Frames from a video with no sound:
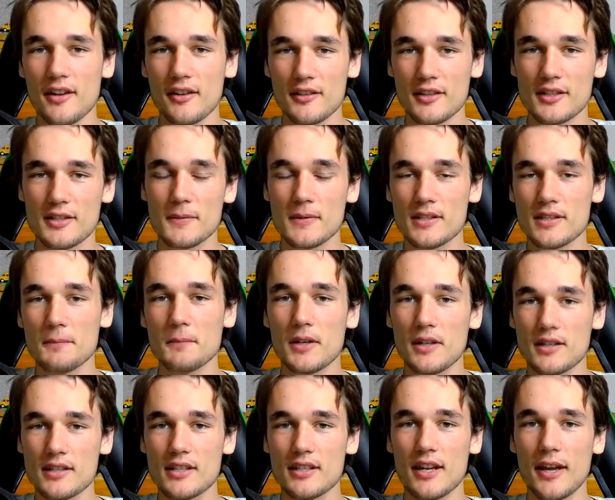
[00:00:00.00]
Christmas and
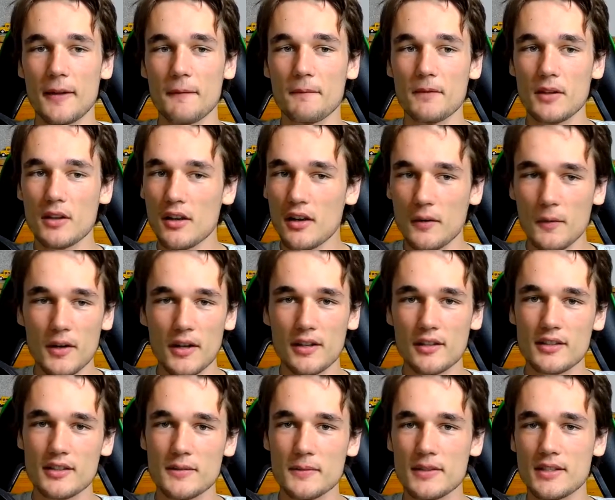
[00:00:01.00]
Boxing Day. You gotta work
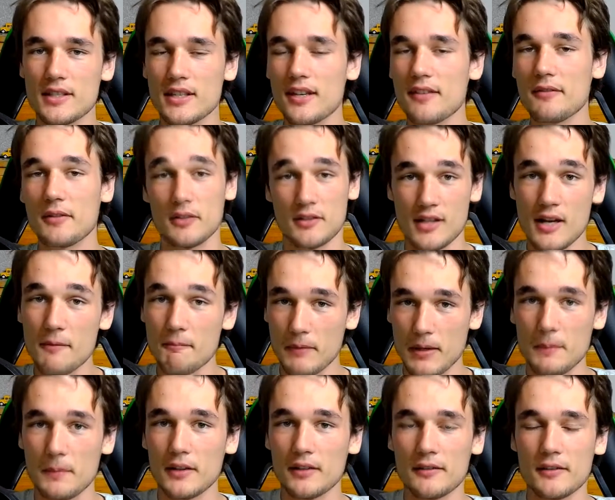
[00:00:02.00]
Christmas Eve, or some
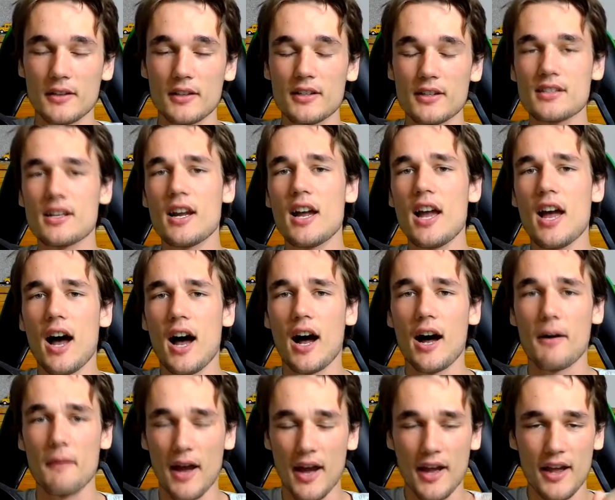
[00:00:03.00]
people of course.
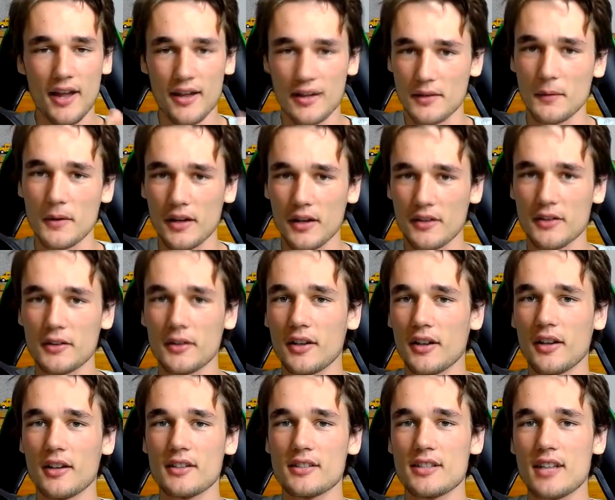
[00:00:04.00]
I had to work through all
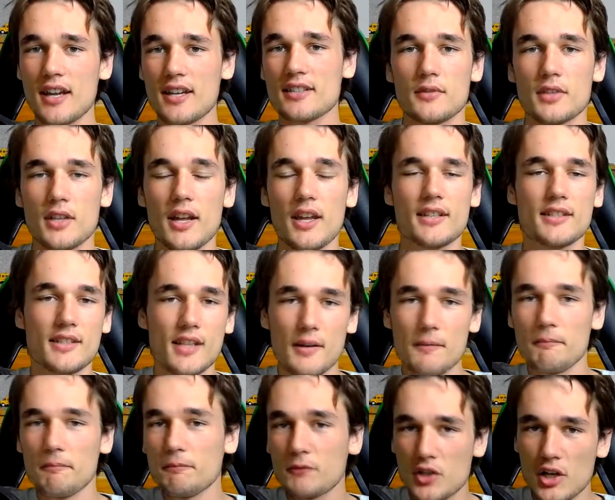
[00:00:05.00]
those days. So yeah,
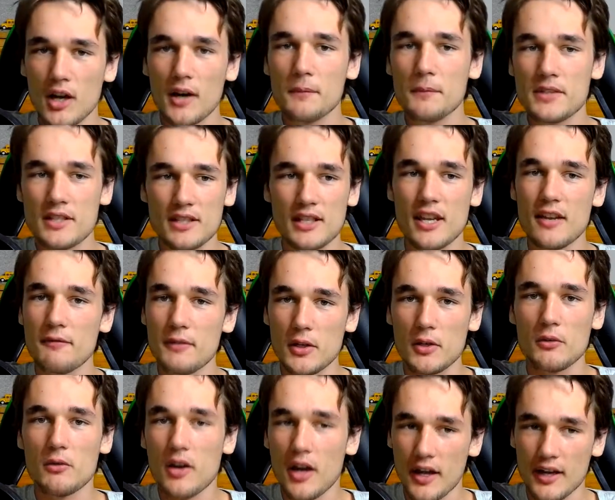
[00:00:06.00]
some jobs give
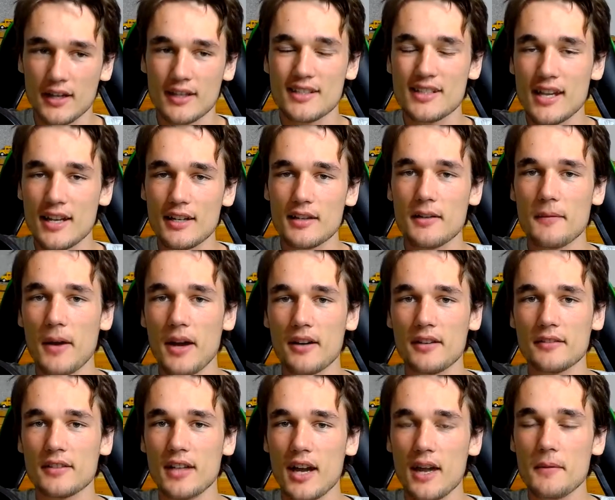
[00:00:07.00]
you an extended amount
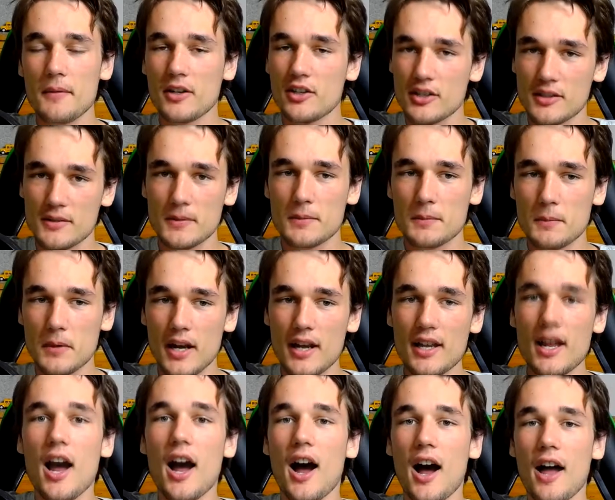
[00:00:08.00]
of time, a Christmas break.
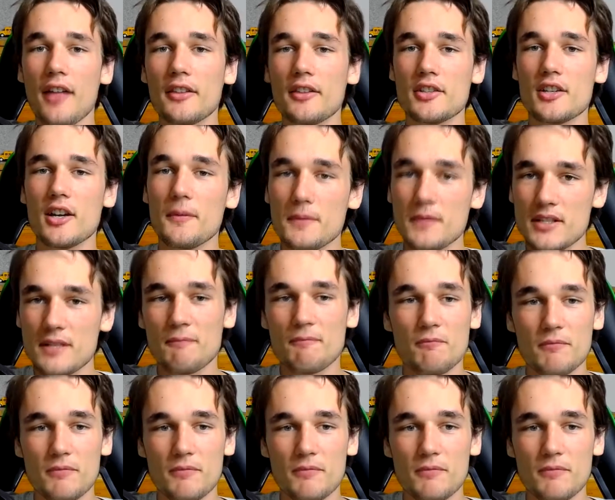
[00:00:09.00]
Other jobs,